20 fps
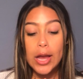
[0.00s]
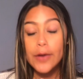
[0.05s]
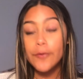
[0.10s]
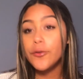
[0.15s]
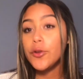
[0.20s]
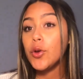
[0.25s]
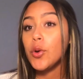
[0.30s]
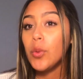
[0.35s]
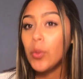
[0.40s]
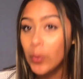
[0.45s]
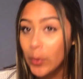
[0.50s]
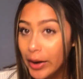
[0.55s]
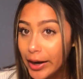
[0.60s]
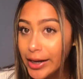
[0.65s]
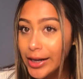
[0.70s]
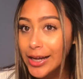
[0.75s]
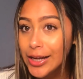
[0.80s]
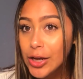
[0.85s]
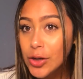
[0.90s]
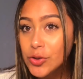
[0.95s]
if you
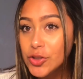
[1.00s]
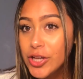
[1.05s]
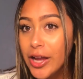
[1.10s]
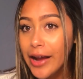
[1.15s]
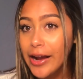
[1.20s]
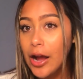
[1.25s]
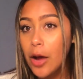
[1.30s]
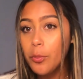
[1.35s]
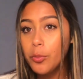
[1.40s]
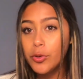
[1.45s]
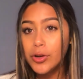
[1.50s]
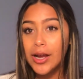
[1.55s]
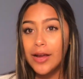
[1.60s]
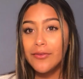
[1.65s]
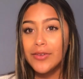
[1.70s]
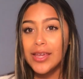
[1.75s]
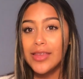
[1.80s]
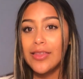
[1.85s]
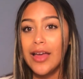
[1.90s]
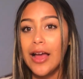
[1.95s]
want to go check out Pura
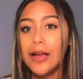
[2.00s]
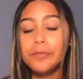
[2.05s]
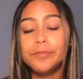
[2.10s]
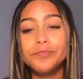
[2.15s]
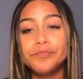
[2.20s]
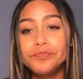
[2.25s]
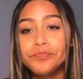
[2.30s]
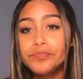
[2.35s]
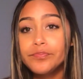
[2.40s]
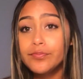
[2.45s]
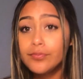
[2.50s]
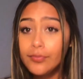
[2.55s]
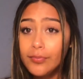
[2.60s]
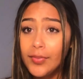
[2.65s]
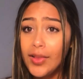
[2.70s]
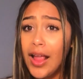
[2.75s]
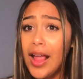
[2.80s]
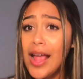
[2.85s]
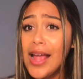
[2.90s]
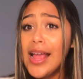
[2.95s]
Vida,
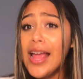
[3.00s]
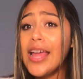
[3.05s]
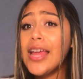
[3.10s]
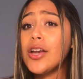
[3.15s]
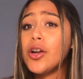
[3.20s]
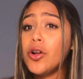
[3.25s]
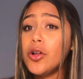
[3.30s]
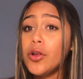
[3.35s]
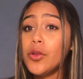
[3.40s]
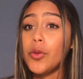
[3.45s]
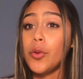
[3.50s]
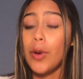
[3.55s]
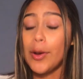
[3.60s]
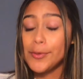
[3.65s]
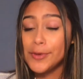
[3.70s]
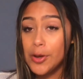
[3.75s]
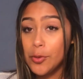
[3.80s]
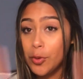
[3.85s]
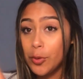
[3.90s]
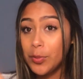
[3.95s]
the
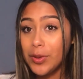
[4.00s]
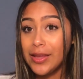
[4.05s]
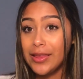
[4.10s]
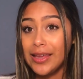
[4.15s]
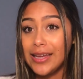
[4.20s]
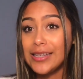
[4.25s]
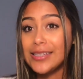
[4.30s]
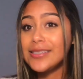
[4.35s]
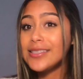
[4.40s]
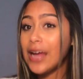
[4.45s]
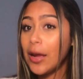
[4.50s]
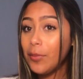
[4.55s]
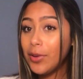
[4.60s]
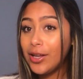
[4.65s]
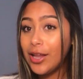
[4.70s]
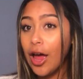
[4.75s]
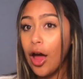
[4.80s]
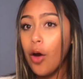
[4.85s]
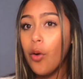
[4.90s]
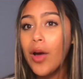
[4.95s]
website will be linked down
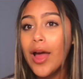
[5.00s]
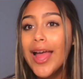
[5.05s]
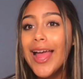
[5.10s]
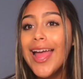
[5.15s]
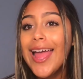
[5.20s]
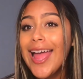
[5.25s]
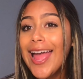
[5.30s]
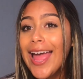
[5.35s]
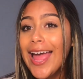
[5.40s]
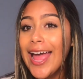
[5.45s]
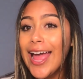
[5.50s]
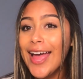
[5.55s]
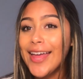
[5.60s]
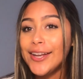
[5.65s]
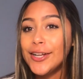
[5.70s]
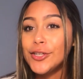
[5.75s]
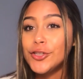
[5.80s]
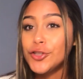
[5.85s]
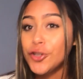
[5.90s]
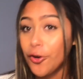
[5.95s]
below.
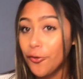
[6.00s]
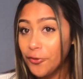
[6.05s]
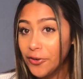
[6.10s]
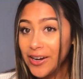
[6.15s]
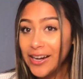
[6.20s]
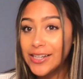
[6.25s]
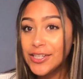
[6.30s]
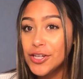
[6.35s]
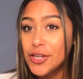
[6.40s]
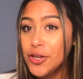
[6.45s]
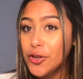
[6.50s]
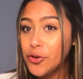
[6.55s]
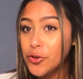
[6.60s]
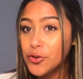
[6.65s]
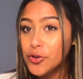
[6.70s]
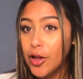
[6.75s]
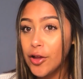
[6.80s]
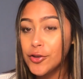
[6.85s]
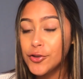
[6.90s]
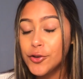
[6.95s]
And don't forget to
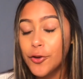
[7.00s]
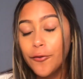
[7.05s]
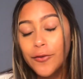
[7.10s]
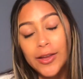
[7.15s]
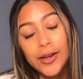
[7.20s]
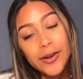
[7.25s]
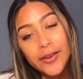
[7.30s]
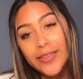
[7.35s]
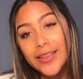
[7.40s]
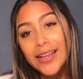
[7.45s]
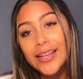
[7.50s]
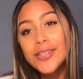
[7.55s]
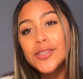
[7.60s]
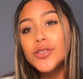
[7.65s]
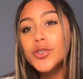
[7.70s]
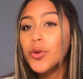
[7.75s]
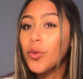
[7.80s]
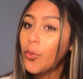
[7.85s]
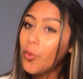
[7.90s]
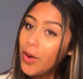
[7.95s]
use Sophia
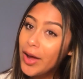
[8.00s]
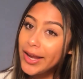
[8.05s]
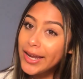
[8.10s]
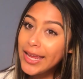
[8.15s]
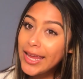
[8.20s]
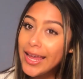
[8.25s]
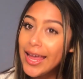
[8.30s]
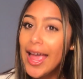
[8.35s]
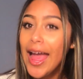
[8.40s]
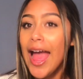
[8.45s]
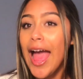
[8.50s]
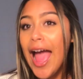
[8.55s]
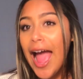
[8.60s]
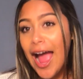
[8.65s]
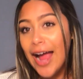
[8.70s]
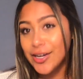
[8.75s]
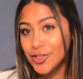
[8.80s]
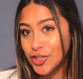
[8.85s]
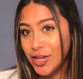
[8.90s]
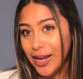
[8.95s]
20
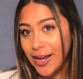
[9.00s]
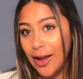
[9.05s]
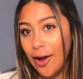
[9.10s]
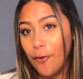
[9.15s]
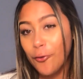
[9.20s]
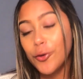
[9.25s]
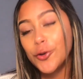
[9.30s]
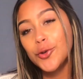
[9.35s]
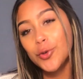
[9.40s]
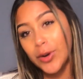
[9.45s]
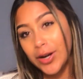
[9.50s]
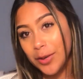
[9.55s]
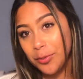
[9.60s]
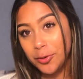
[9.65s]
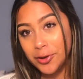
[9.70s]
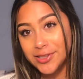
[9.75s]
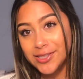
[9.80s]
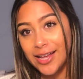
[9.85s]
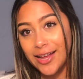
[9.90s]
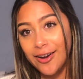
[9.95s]
at checkout for
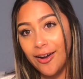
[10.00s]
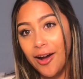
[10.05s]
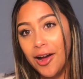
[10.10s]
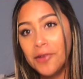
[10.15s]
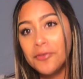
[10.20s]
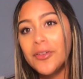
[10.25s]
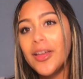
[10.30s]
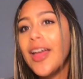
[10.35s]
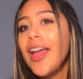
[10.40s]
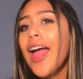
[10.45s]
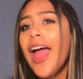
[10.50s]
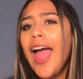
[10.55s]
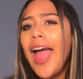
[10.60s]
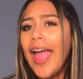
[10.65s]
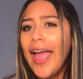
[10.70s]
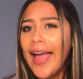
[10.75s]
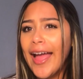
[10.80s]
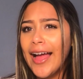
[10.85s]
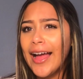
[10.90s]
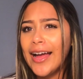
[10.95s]
20% off.
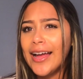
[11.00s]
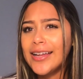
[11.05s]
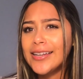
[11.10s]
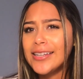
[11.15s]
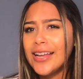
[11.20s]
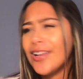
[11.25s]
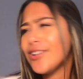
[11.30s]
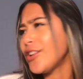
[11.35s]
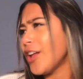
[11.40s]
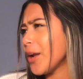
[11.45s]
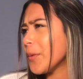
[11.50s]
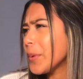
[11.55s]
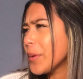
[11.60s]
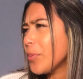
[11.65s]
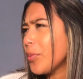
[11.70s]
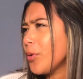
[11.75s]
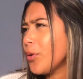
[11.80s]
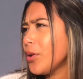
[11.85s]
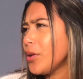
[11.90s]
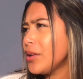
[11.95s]
And a lot of
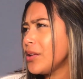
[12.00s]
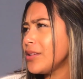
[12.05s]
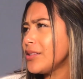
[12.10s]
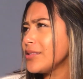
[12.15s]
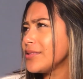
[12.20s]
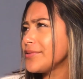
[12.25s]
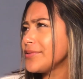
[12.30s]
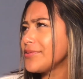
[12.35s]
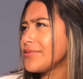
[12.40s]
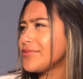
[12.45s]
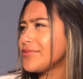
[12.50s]
people